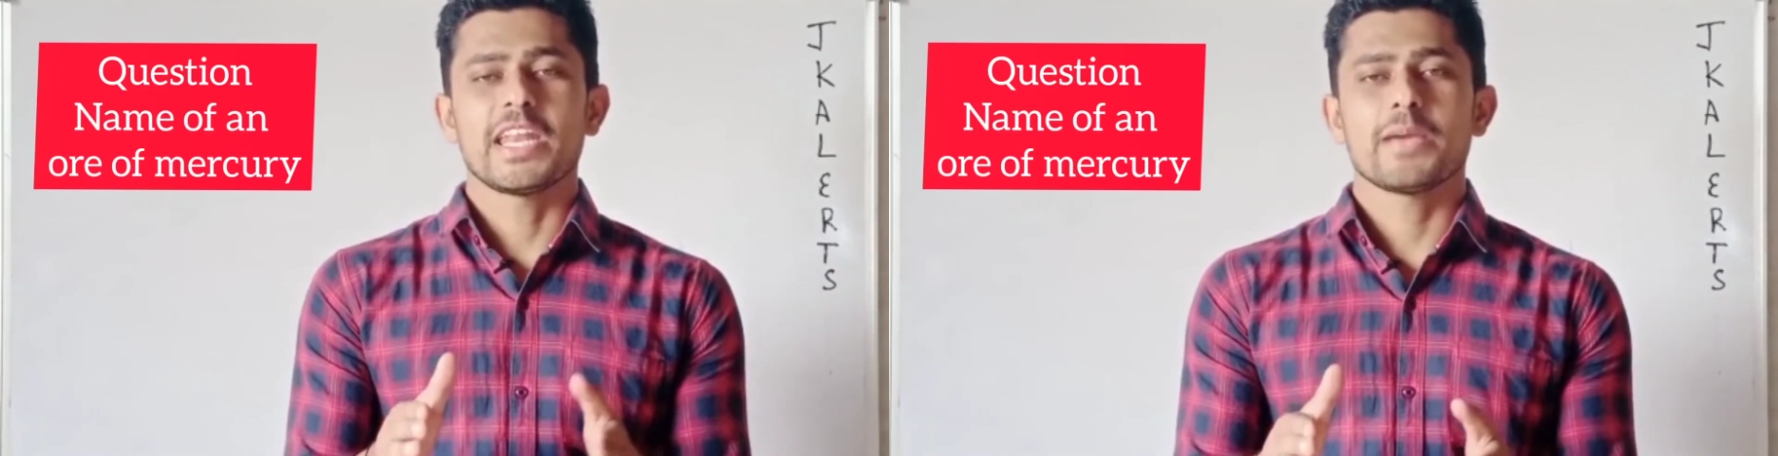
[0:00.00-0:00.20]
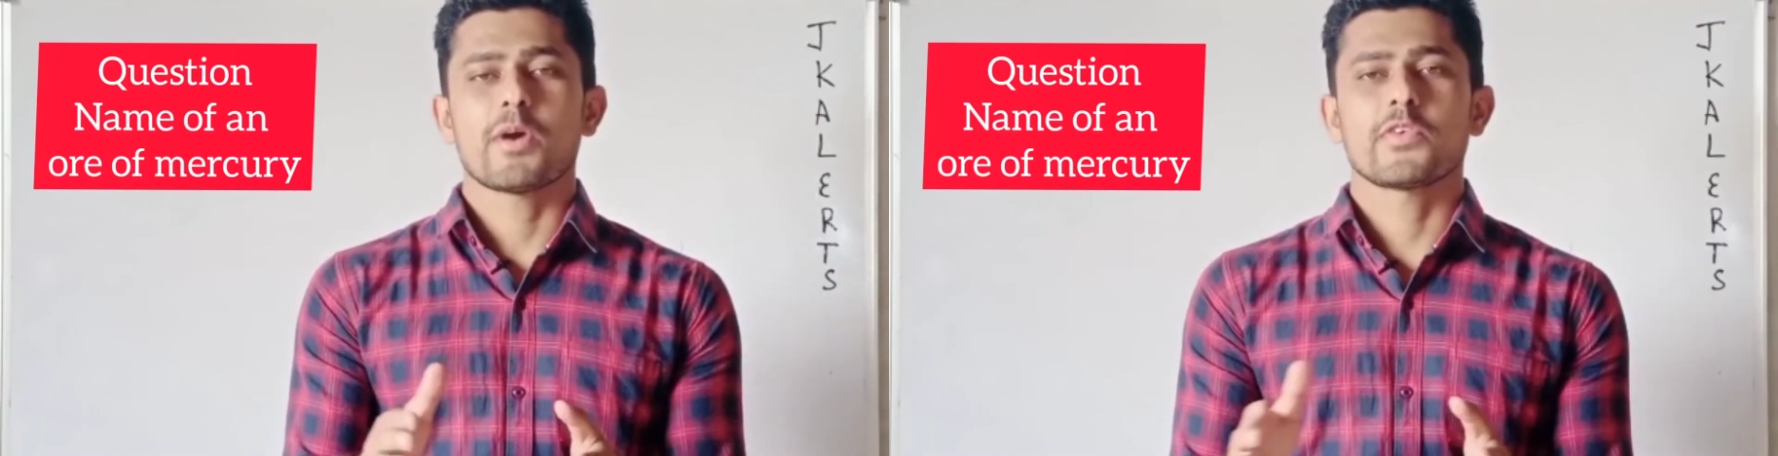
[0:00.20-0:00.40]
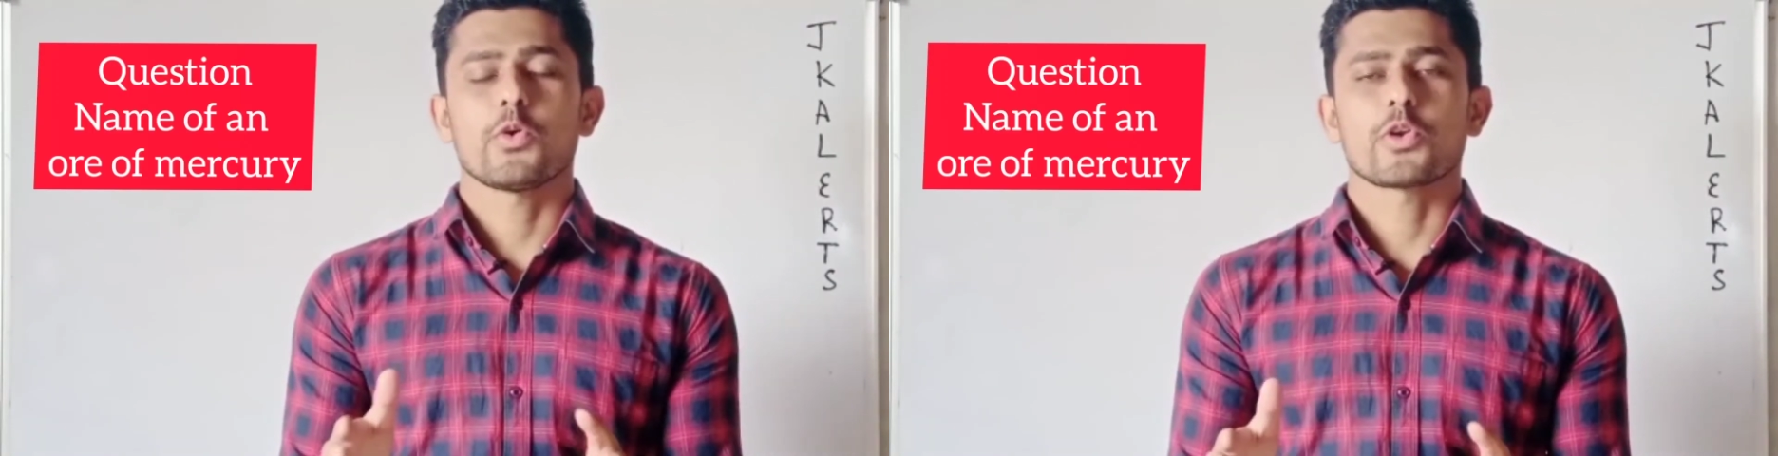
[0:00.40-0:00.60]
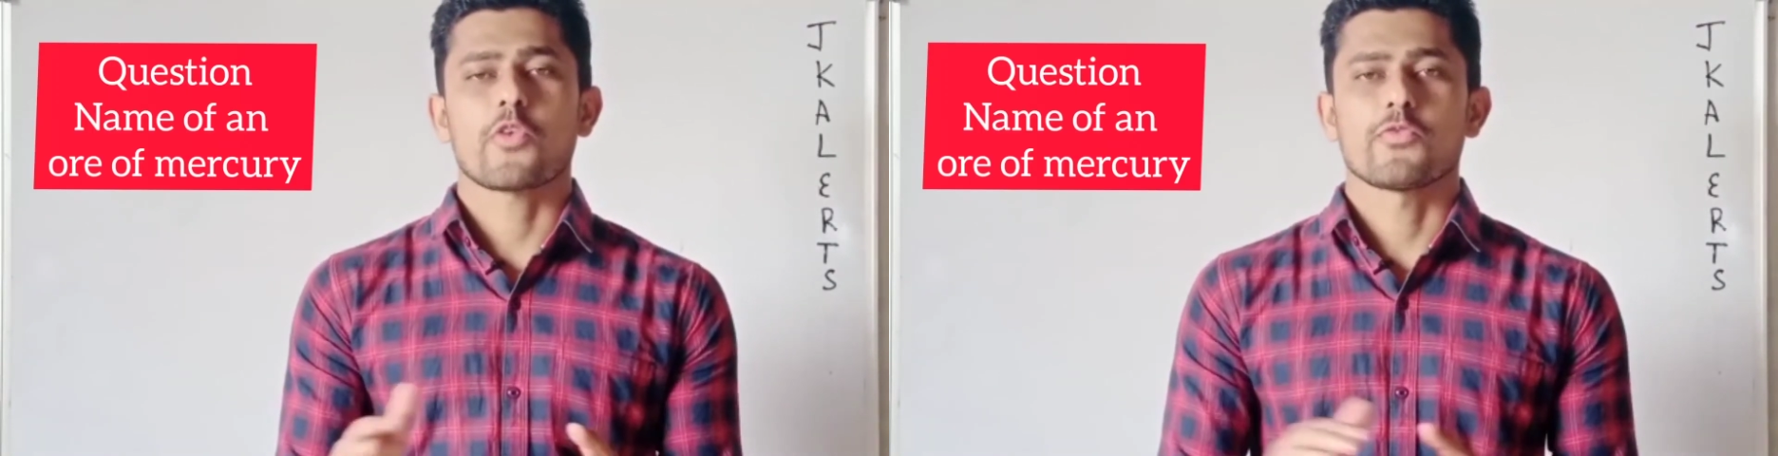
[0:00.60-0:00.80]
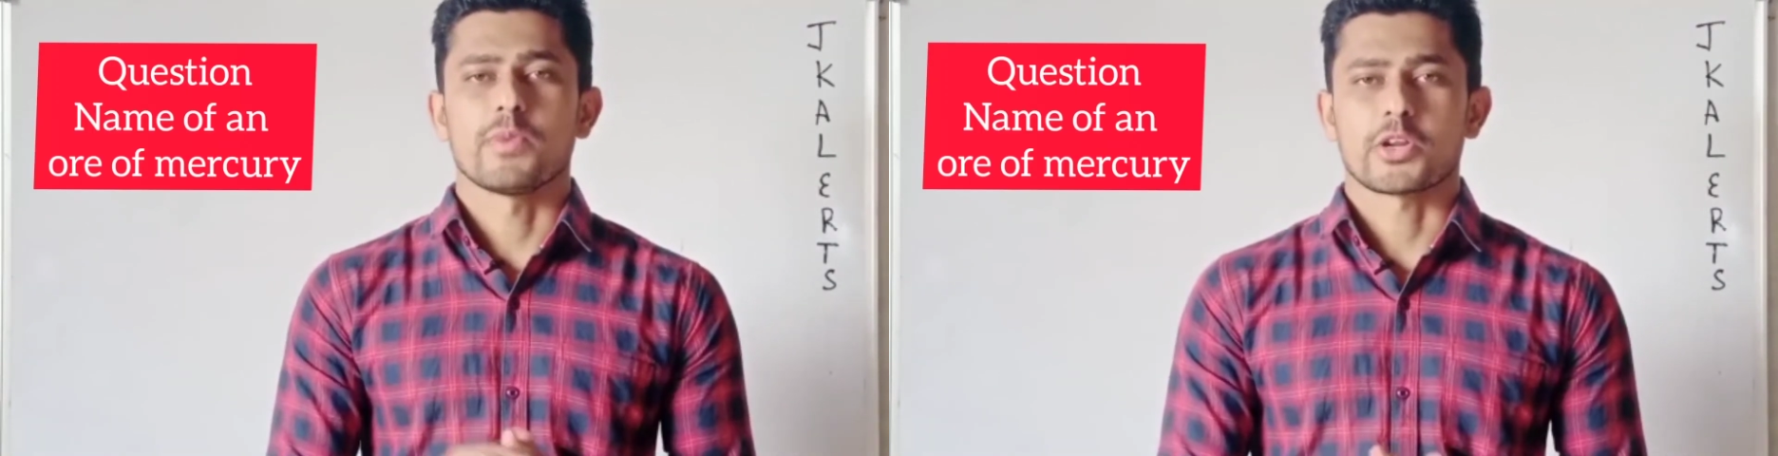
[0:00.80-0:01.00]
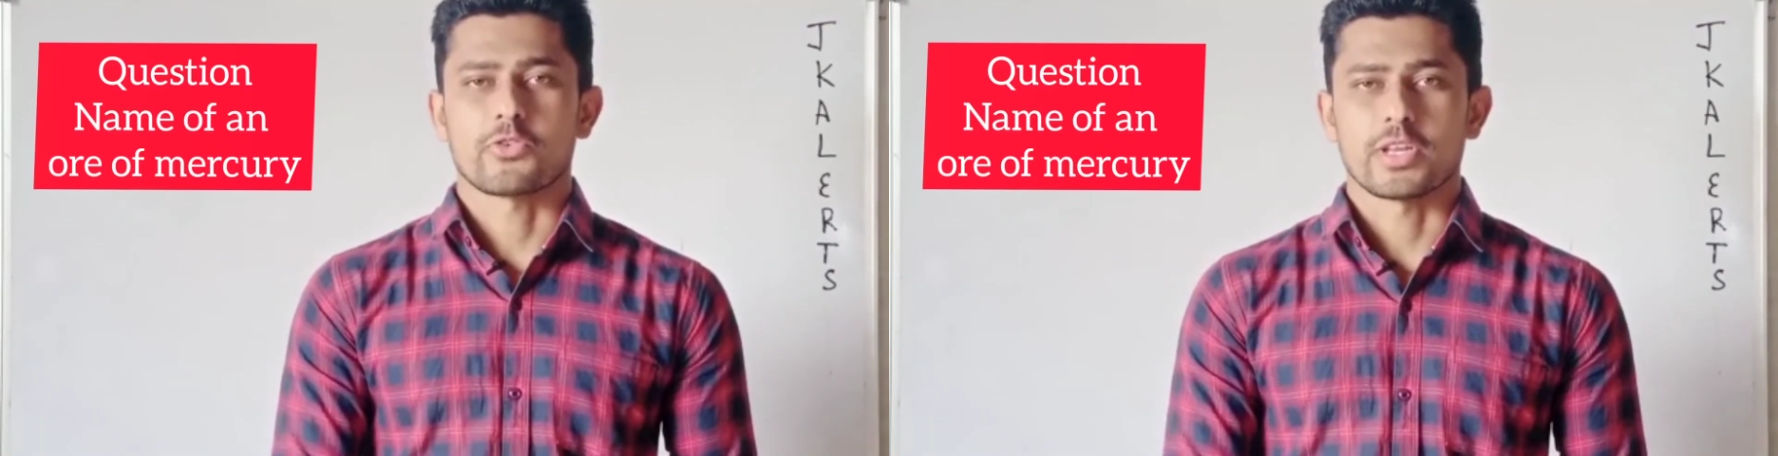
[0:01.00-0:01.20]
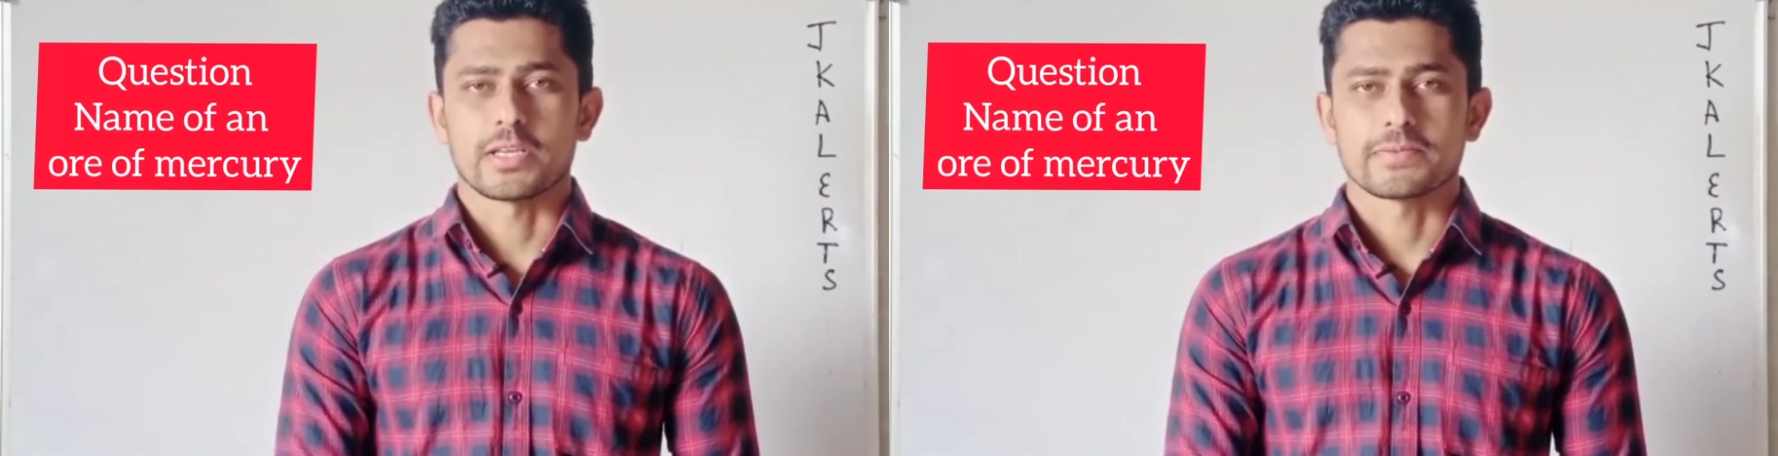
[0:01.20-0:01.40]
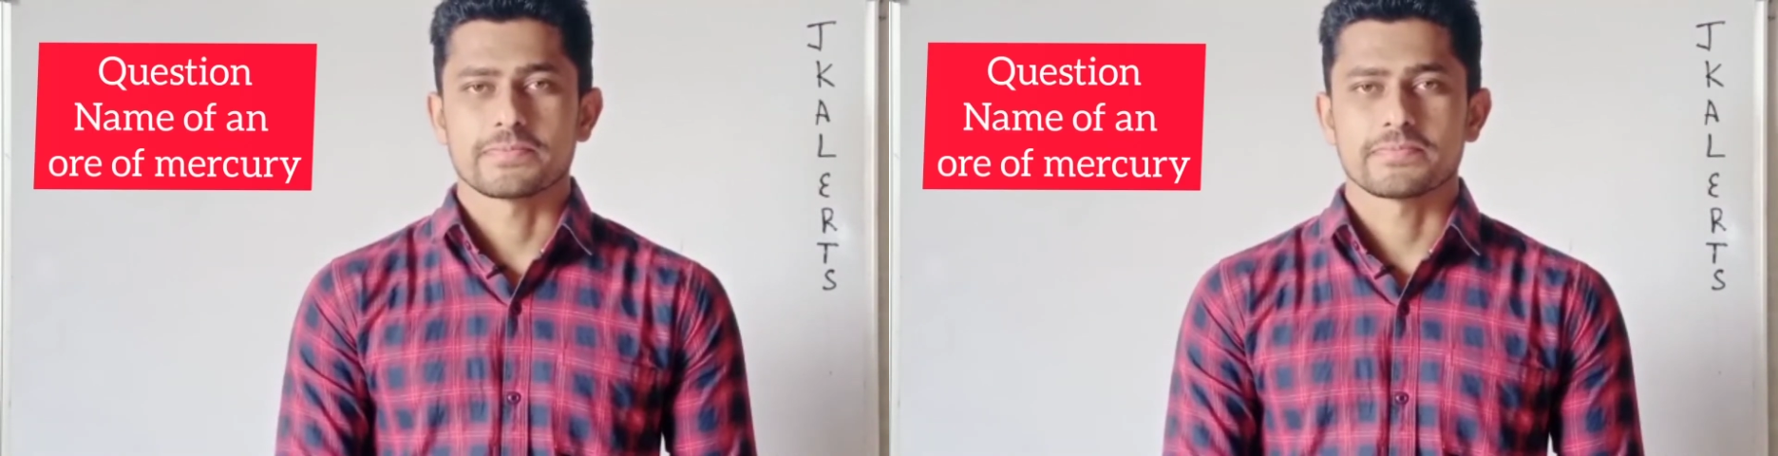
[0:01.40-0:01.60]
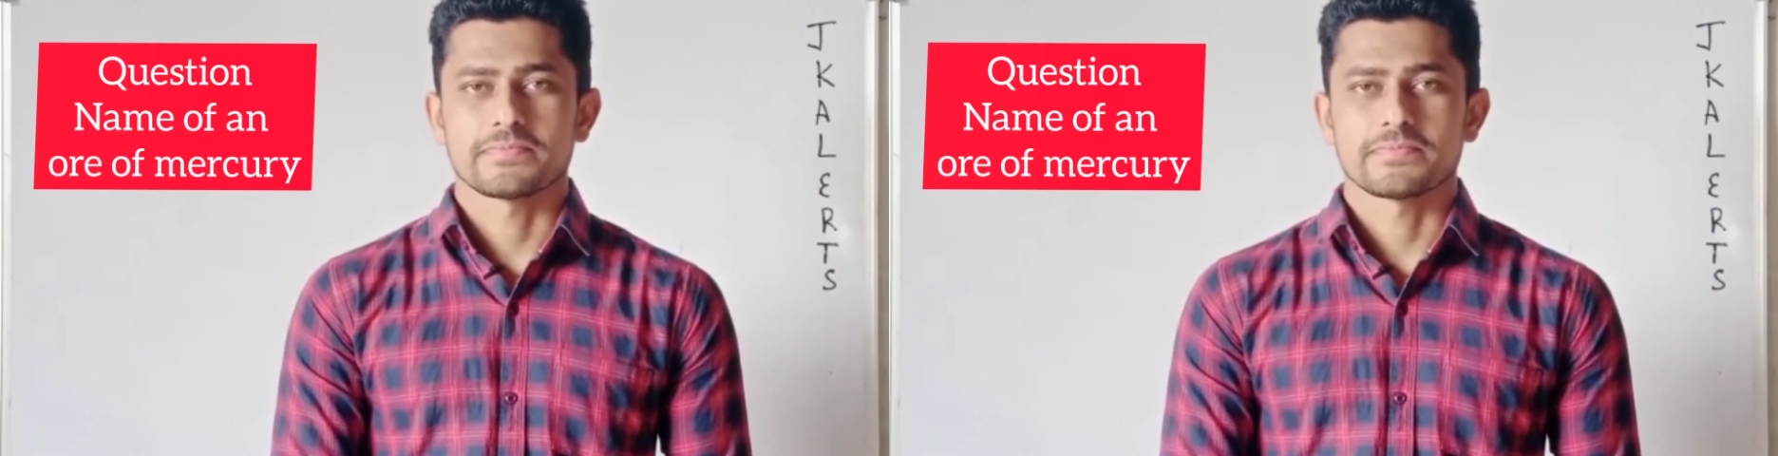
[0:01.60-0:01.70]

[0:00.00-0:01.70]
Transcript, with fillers: name of your ore of mercury.